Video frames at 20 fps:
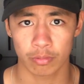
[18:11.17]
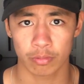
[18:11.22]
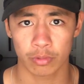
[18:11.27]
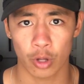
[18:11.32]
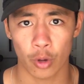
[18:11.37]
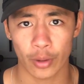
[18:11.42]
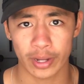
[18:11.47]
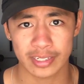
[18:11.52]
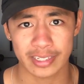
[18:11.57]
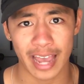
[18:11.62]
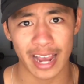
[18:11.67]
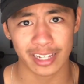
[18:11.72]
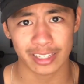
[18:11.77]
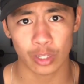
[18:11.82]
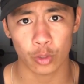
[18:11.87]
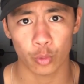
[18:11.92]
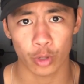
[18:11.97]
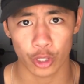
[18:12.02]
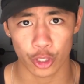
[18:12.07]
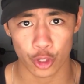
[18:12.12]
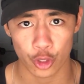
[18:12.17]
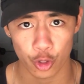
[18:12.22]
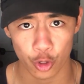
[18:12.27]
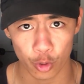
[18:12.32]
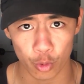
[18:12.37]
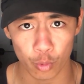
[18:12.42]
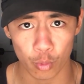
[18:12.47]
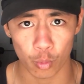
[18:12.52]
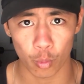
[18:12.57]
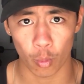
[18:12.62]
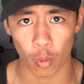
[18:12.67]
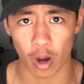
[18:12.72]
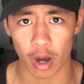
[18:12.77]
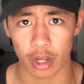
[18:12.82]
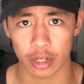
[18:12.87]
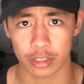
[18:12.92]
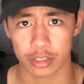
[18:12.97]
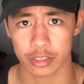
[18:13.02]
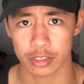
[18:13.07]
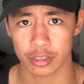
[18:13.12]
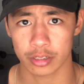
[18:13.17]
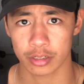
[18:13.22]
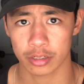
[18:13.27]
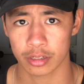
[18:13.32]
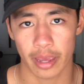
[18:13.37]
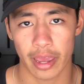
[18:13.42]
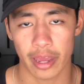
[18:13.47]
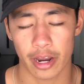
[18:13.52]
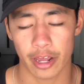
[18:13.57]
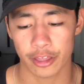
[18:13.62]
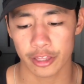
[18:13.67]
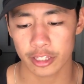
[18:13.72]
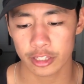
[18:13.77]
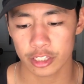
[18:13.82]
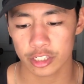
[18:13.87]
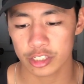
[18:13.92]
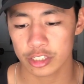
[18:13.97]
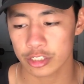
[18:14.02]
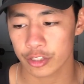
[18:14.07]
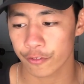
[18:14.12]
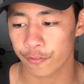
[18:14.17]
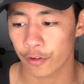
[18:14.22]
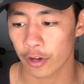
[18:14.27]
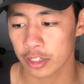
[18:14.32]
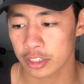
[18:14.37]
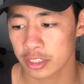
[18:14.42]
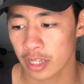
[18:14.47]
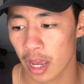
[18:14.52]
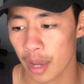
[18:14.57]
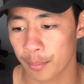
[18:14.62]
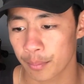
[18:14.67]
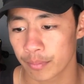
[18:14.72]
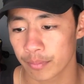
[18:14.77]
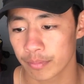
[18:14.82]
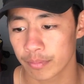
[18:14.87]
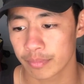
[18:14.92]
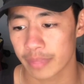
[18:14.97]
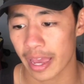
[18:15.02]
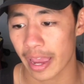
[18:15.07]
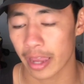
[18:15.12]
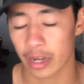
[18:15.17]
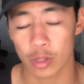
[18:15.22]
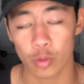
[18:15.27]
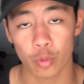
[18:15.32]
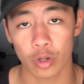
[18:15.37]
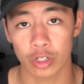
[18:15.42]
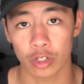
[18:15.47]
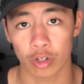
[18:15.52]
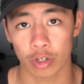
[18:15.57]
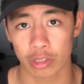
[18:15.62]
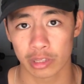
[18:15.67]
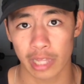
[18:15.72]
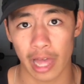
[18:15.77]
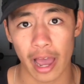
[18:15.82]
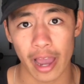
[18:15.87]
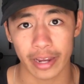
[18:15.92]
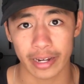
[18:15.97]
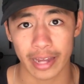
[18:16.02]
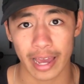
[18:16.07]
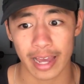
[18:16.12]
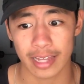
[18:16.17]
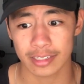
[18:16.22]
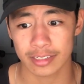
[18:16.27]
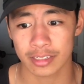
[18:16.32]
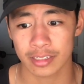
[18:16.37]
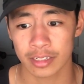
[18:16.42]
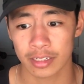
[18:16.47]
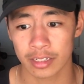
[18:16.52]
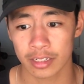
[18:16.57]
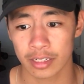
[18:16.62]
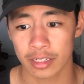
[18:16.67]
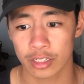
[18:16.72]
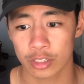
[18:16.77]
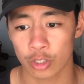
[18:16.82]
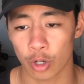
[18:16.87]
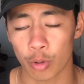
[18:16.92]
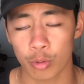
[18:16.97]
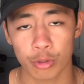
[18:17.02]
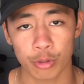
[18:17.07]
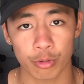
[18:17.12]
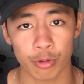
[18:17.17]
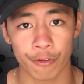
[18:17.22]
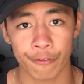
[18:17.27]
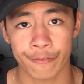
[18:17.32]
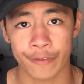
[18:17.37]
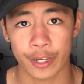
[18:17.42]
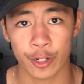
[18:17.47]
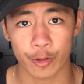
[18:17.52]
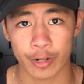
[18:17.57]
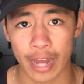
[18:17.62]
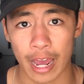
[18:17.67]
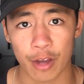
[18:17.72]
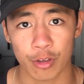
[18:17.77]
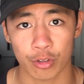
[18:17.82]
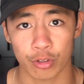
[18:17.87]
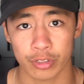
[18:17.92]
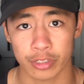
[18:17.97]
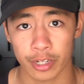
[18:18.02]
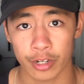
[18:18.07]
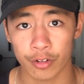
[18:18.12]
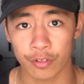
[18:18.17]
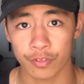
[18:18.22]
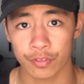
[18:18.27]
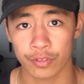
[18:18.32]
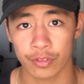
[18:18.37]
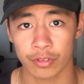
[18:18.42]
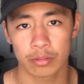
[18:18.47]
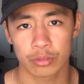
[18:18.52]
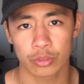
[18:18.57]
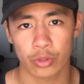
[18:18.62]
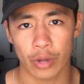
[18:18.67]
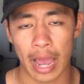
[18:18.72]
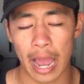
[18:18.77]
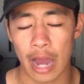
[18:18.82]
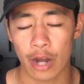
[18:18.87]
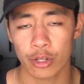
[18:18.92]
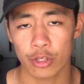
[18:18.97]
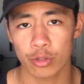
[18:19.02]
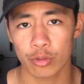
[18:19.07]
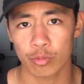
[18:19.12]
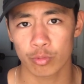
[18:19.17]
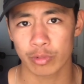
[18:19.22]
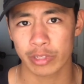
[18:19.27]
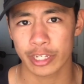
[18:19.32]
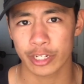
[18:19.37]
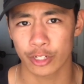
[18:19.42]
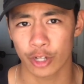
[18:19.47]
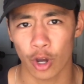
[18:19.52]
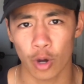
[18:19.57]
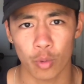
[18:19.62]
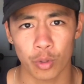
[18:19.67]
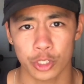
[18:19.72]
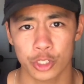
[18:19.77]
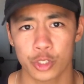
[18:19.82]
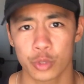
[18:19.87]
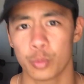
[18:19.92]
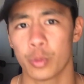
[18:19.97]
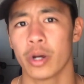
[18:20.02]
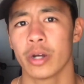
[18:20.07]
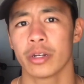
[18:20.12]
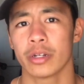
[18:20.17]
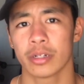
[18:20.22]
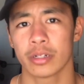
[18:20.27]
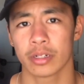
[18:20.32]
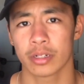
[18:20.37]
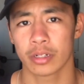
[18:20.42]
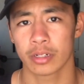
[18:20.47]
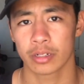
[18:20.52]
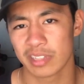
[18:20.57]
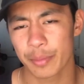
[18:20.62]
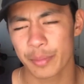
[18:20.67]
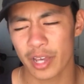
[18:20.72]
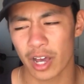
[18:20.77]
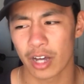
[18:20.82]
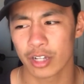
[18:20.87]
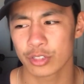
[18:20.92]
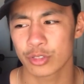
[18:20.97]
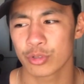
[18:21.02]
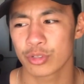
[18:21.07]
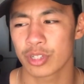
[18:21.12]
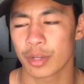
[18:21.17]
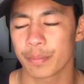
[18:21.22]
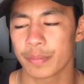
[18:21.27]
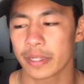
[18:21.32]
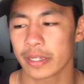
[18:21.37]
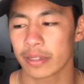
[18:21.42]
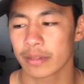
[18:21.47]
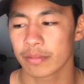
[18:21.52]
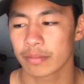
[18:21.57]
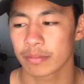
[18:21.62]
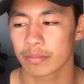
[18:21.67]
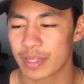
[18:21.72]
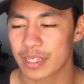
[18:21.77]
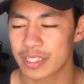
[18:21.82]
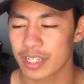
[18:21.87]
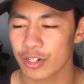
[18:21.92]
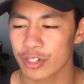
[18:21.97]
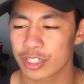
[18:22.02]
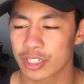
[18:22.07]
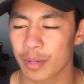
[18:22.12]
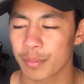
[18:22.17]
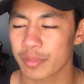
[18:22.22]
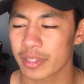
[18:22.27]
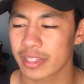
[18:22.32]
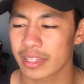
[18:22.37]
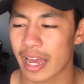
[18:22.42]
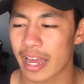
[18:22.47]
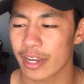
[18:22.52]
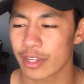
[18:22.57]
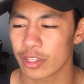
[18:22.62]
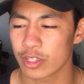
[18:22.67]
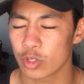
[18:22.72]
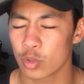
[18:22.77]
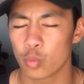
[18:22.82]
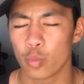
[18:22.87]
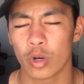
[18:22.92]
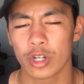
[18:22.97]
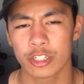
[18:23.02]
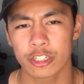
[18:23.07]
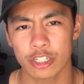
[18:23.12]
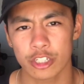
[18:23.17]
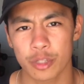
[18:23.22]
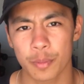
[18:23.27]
know exactly what you want. And I think this is the first time that anyone online has told you to figure it out yourself. So how do you really know what you want? Let me ask you something. Is there something that you wanted